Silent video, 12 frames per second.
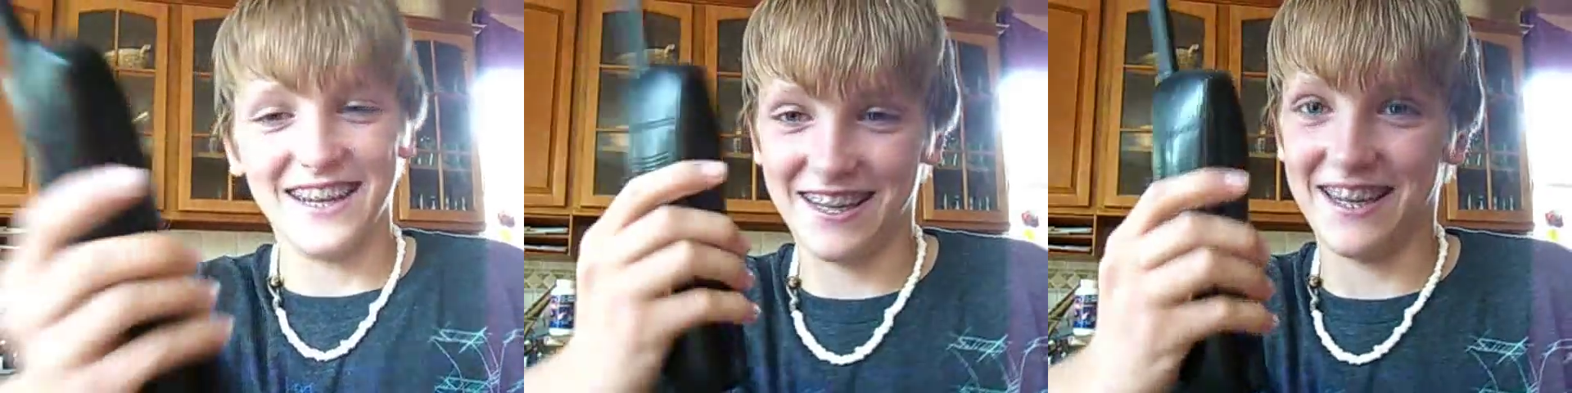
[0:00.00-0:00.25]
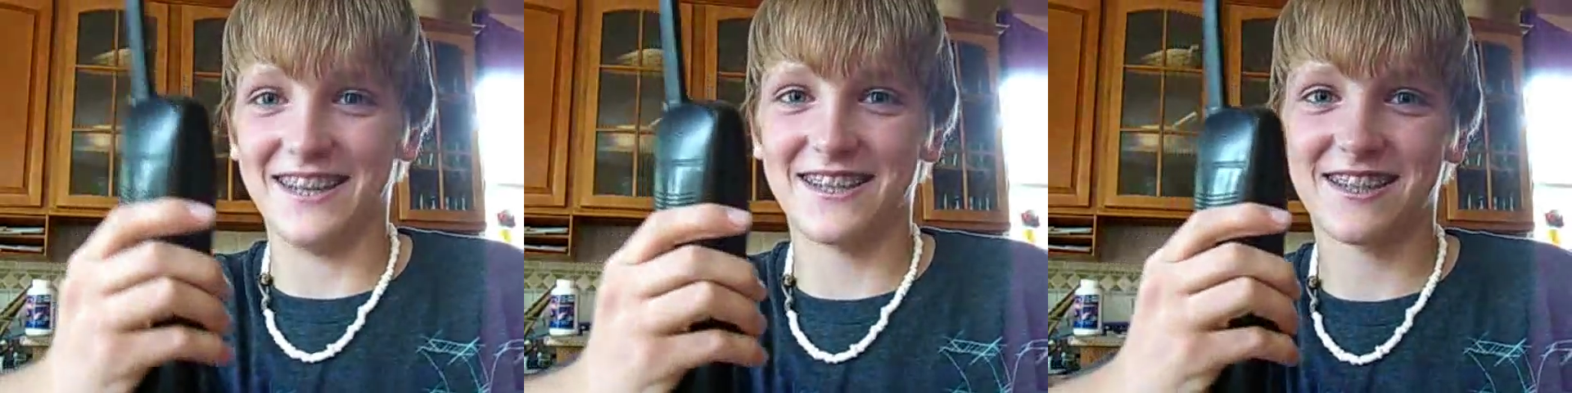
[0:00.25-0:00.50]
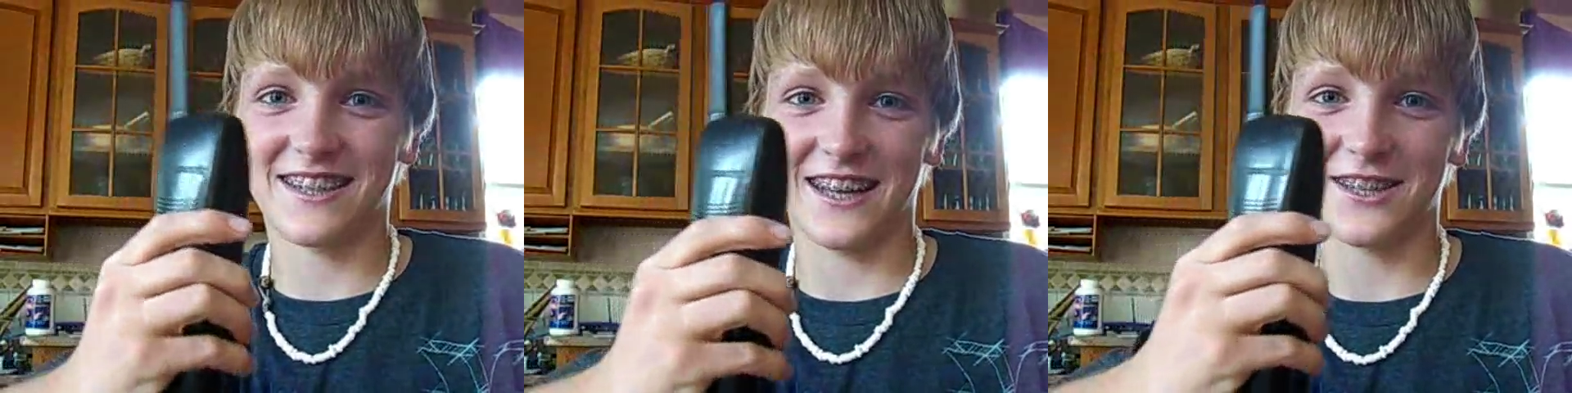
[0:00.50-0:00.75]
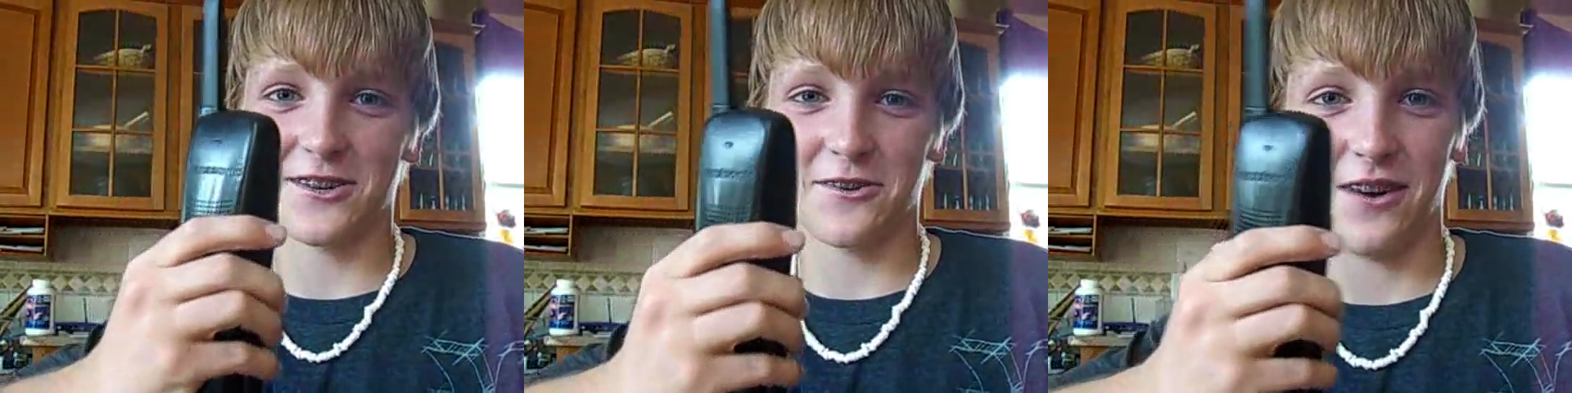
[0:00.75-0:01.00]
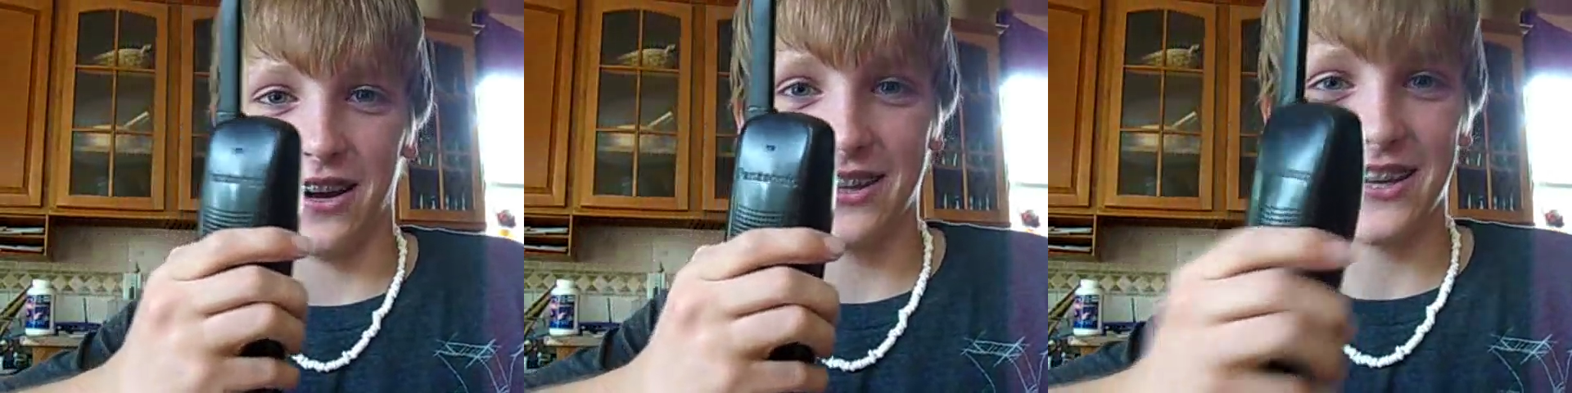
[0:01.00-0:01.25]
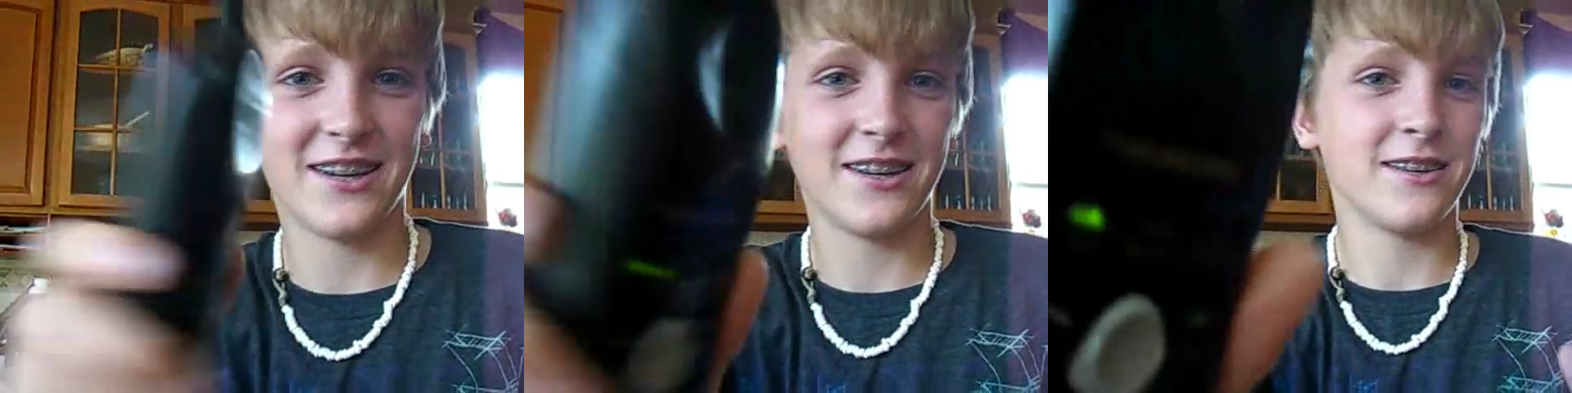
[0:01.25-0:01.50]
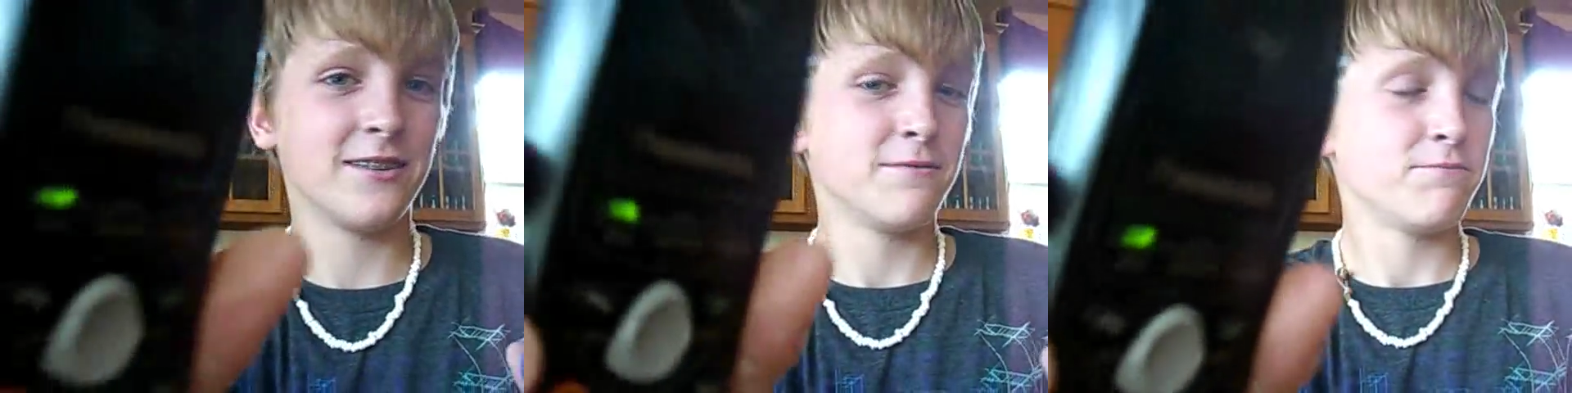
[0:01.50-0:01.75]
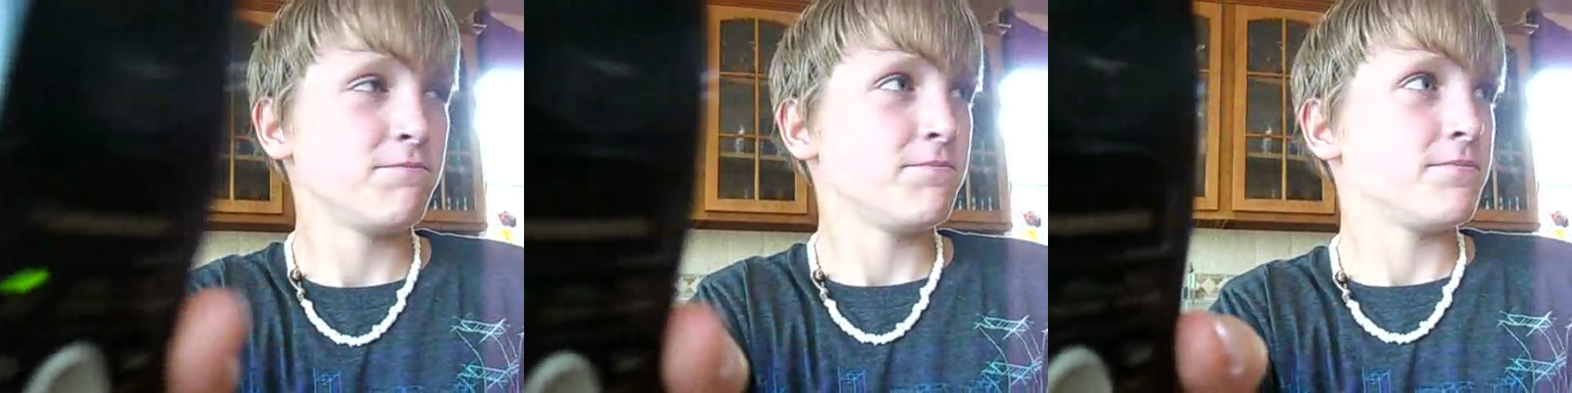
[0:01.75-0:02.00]
Yes, that's correct.
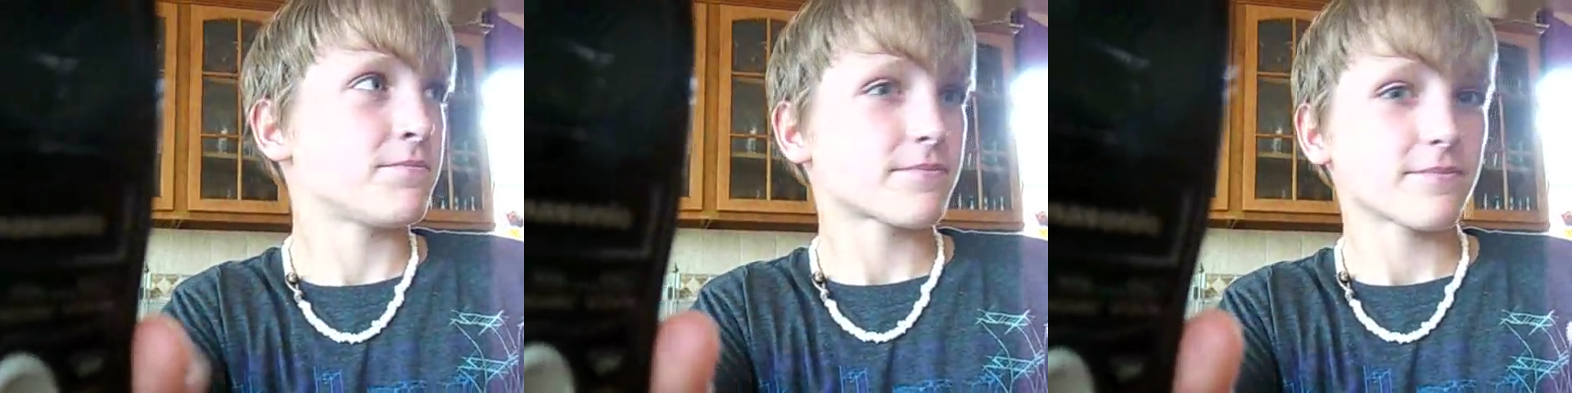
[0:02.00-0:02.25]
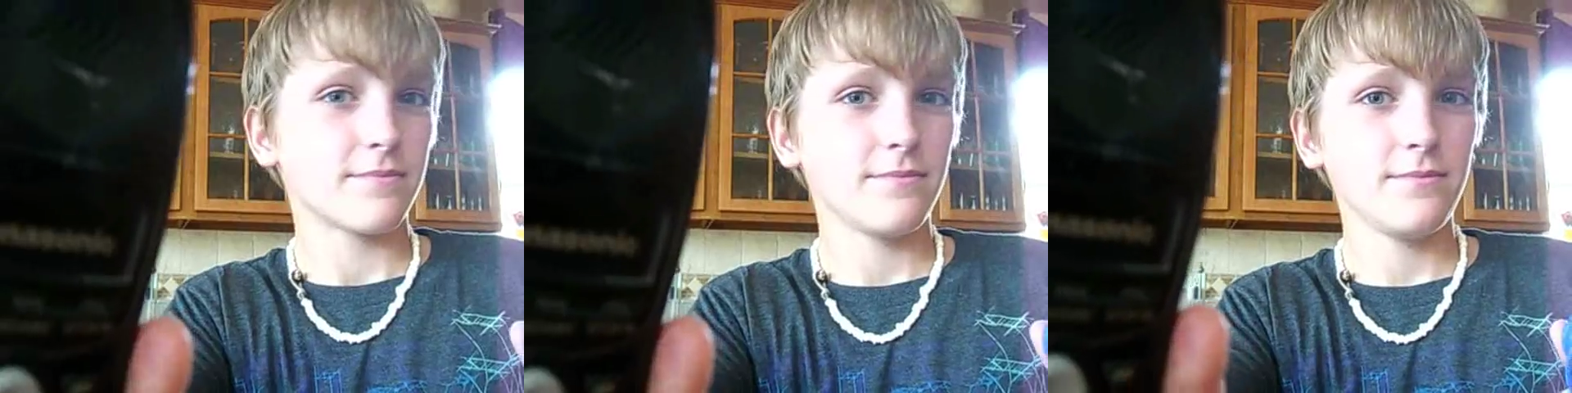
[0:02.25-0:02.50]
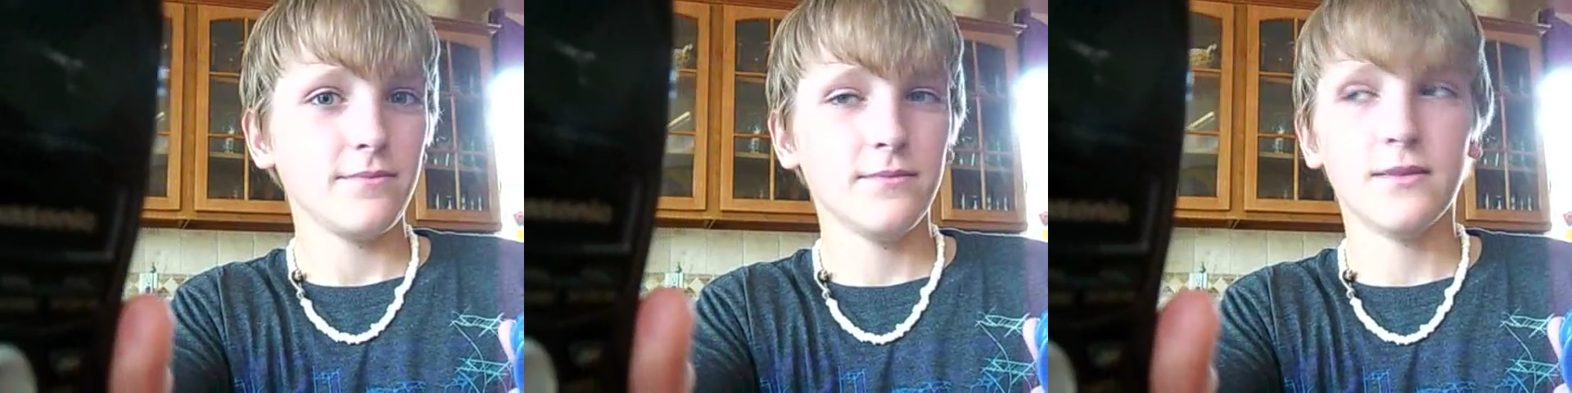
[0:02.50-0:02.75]
And your address?